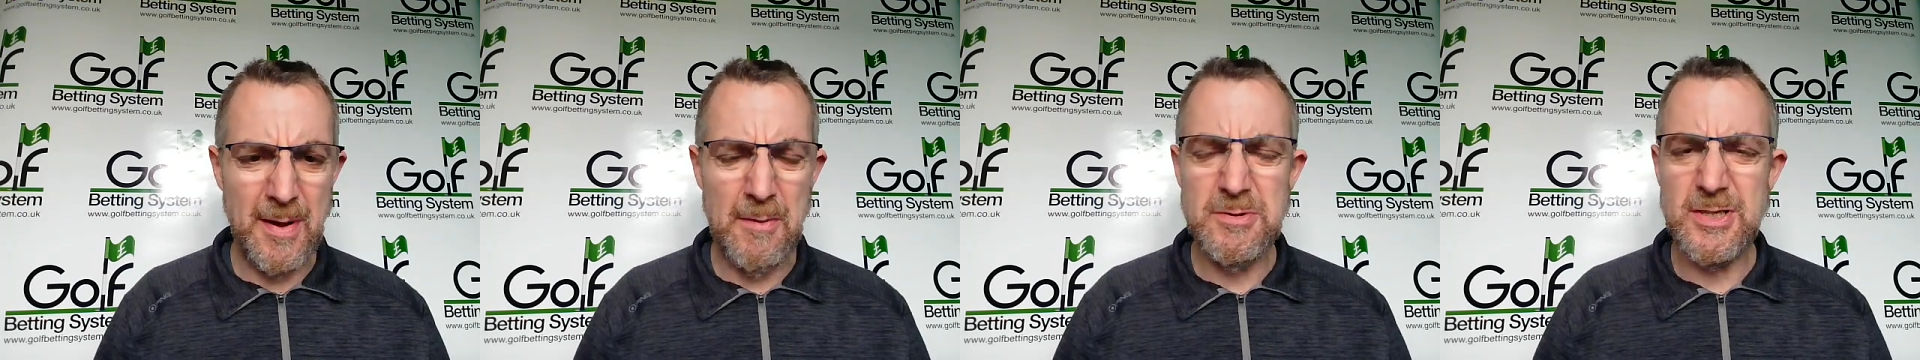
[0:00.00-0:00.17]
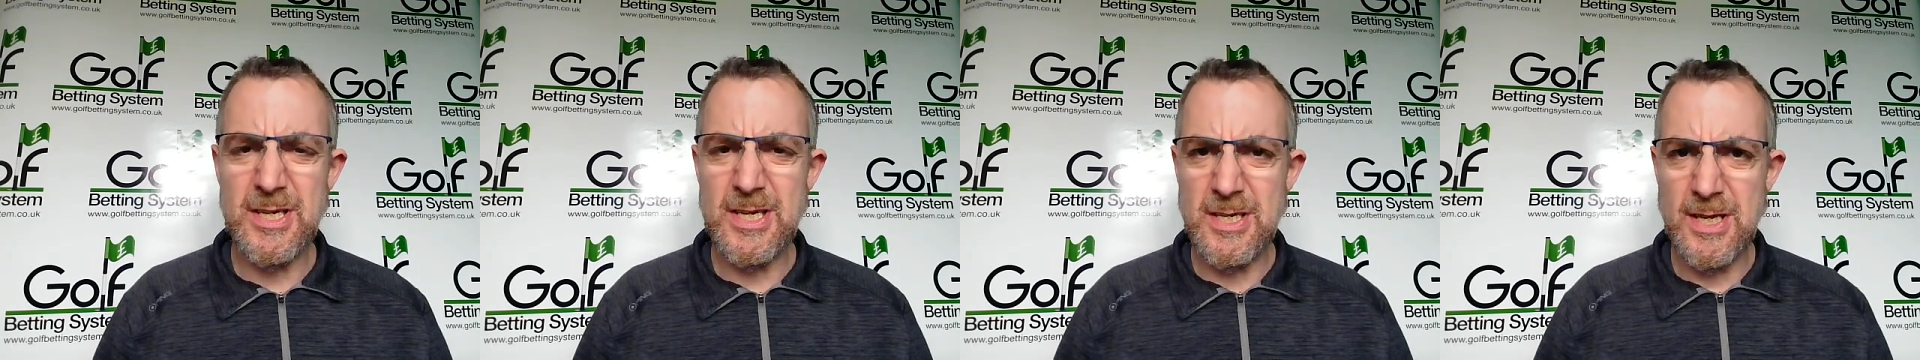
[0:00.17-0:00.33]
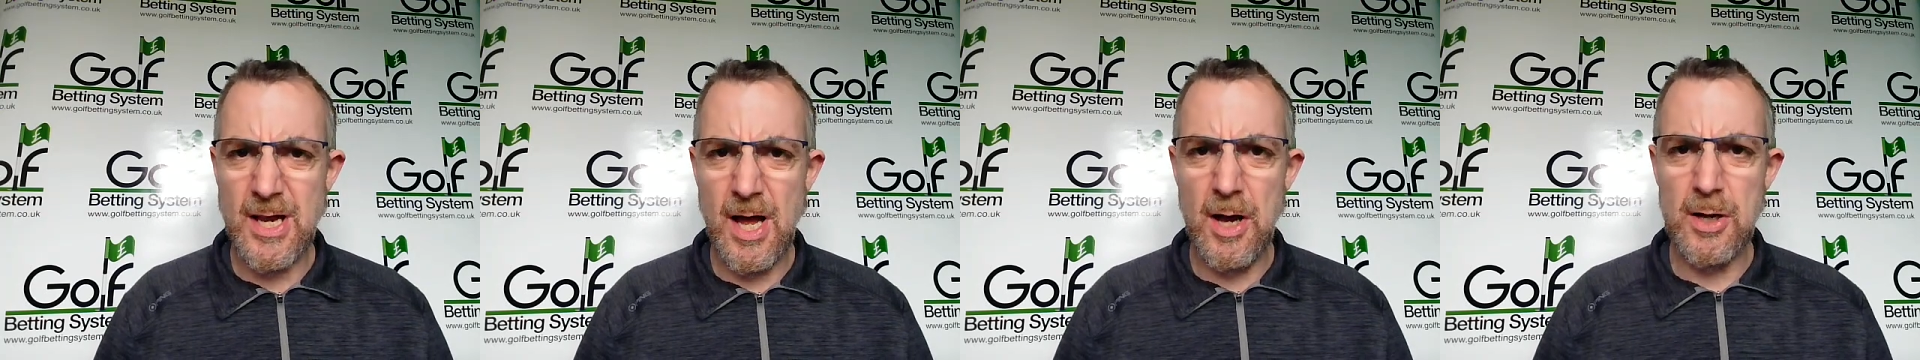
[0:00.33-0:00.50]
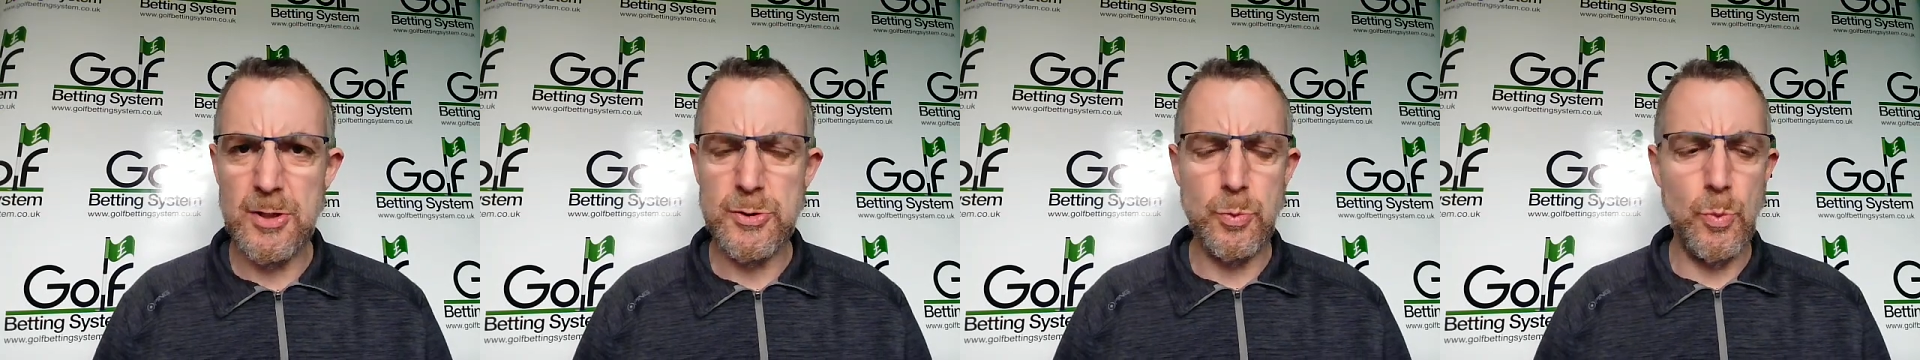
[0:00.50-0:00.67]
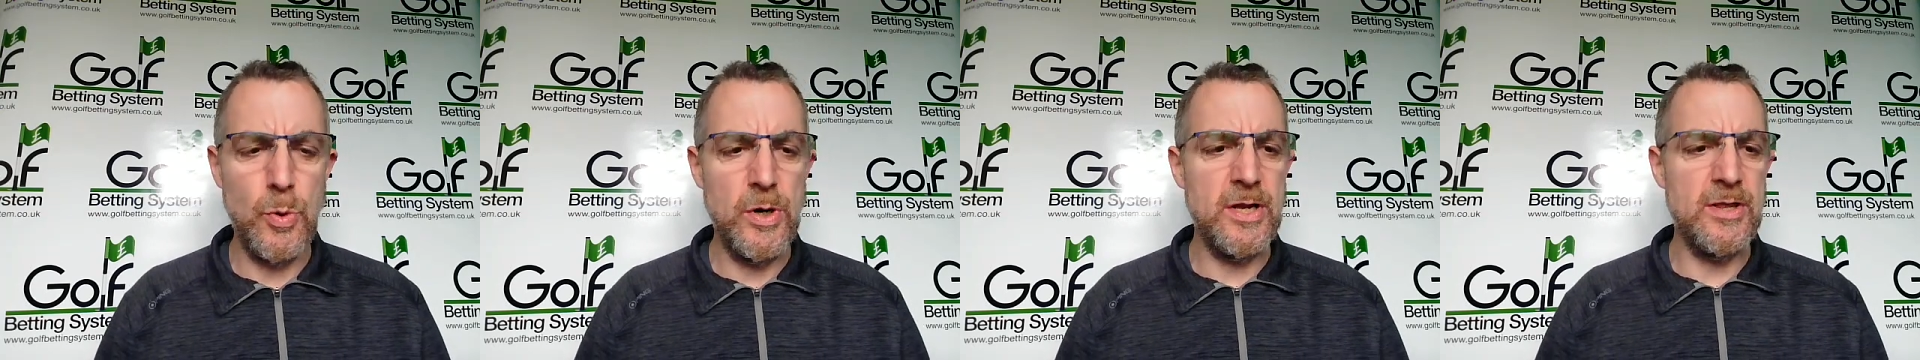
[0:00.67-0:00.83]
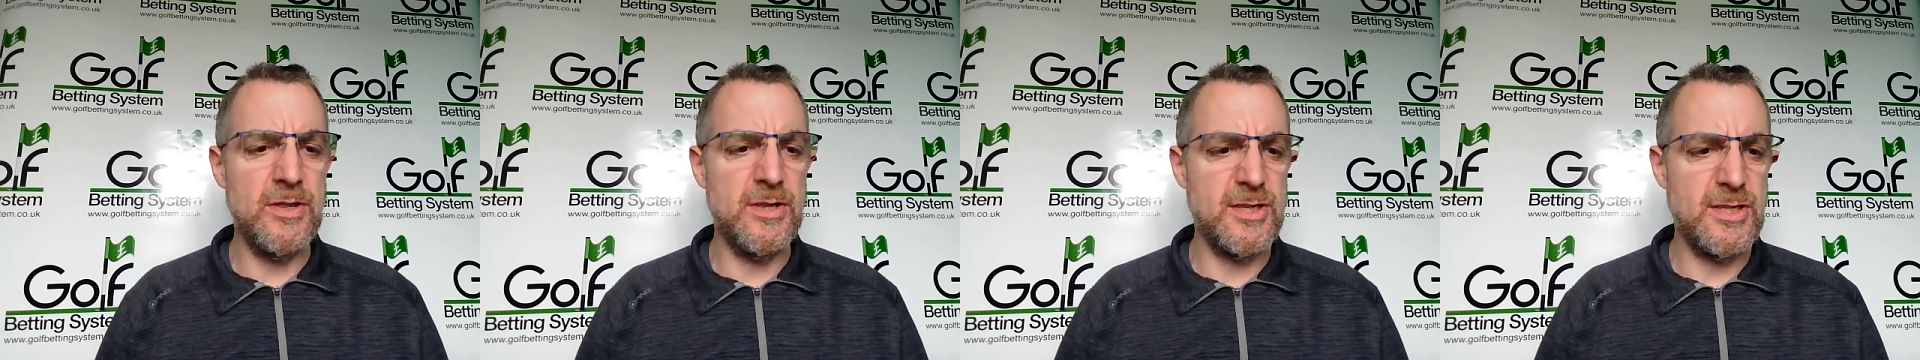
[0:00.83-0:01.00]
That was his last
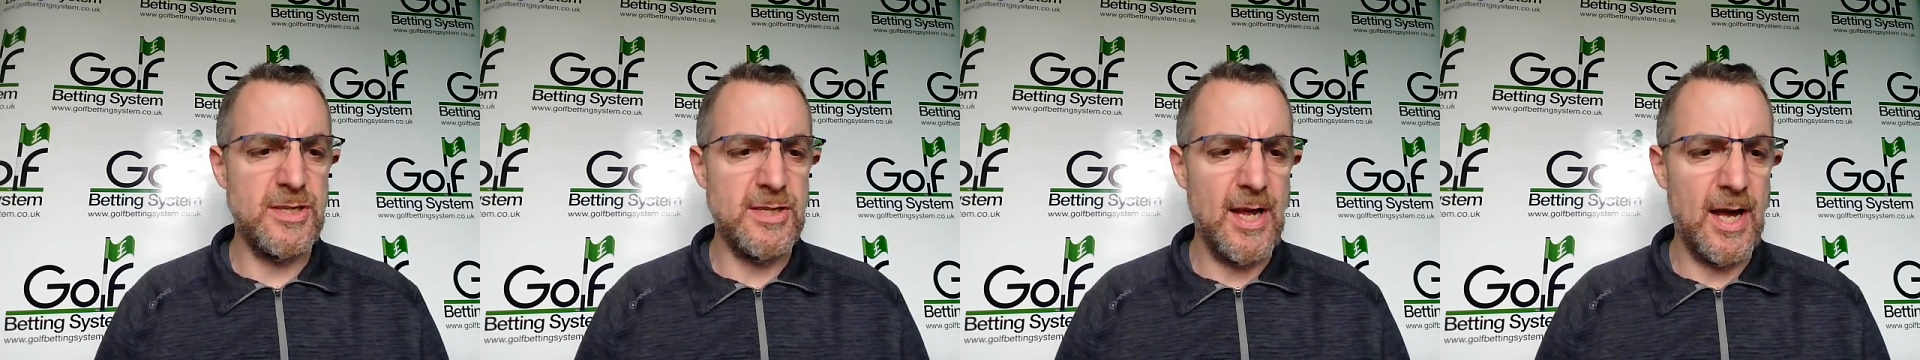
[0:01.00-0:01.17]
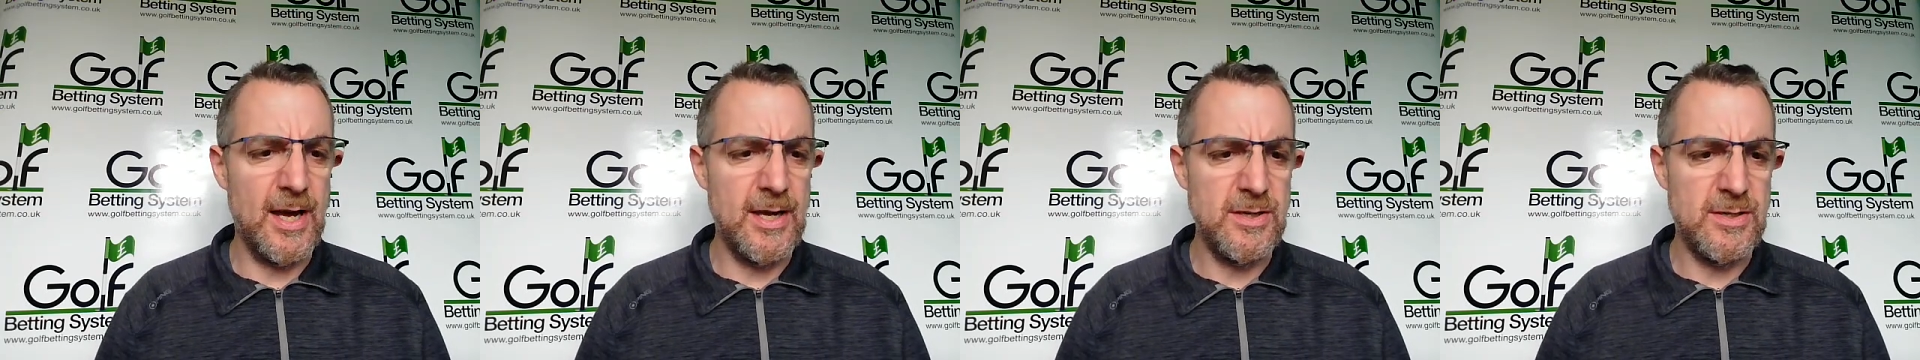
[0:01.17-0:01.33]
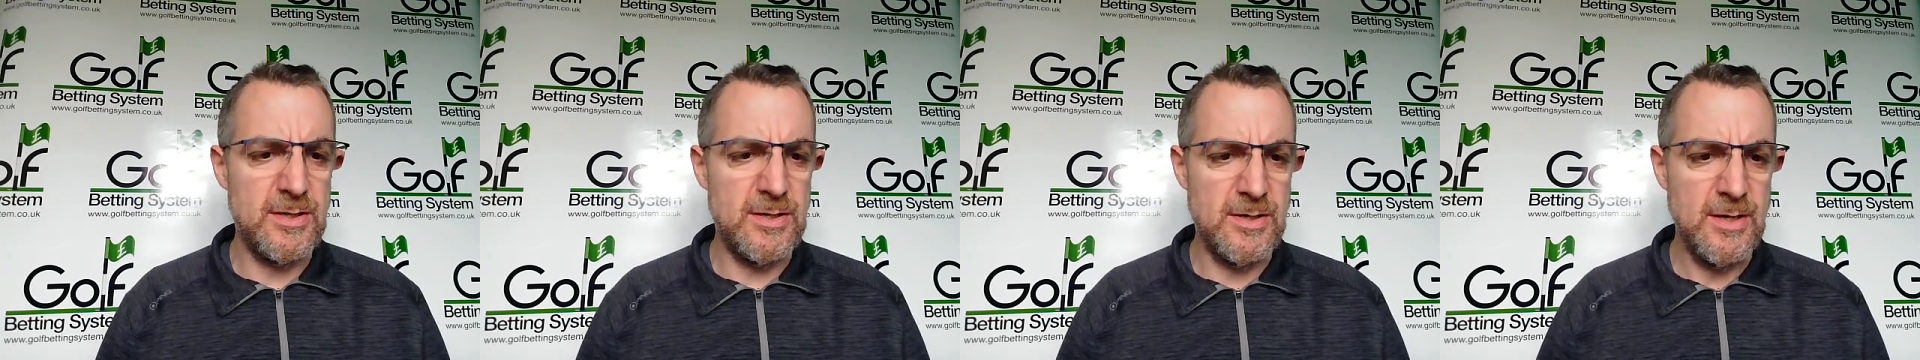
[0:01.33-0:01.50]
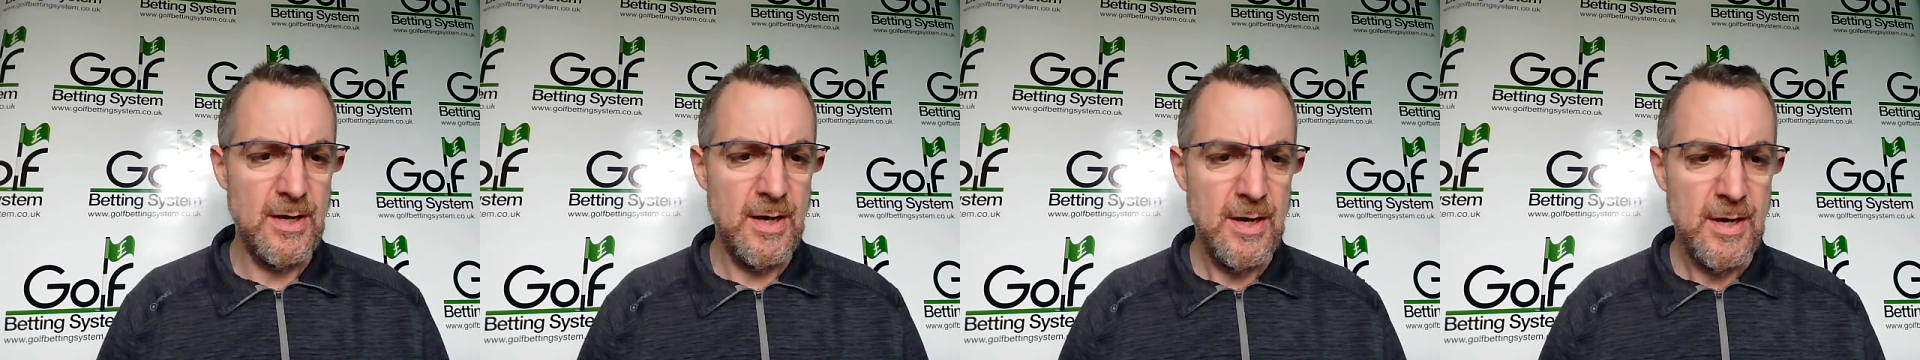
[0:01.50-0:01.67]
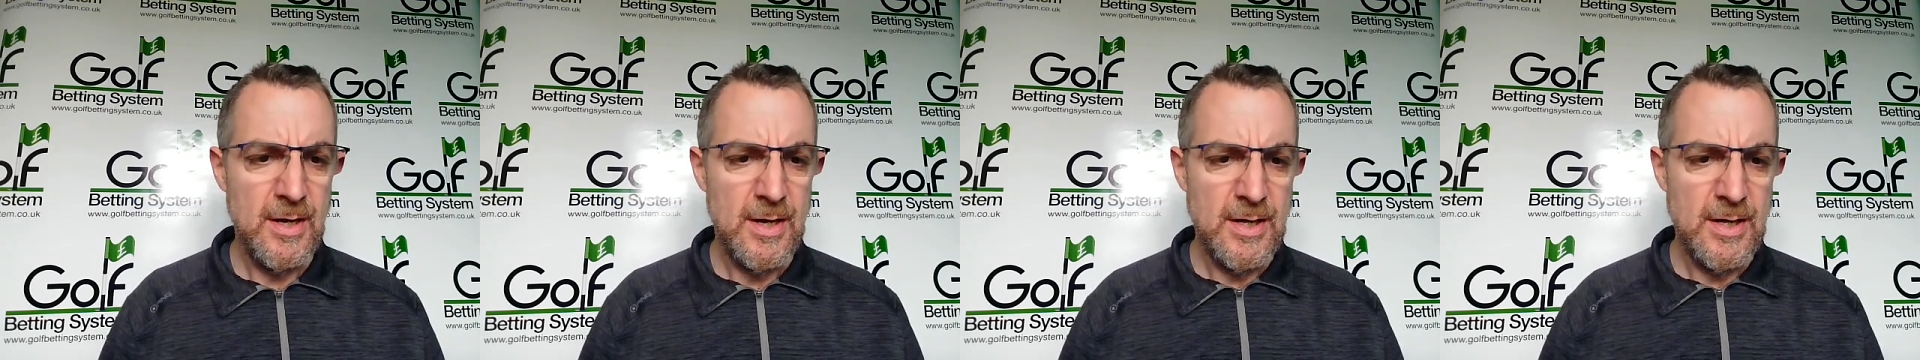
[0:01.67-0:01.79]
win in the States.